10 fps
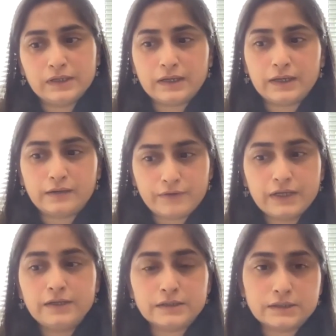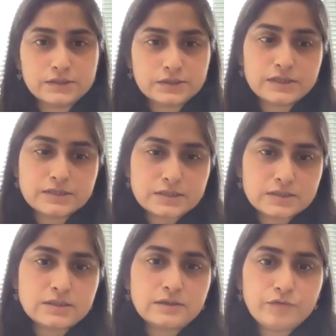and I really urge
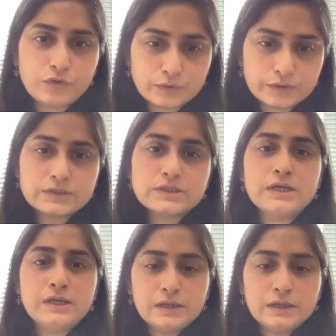listeners and viewers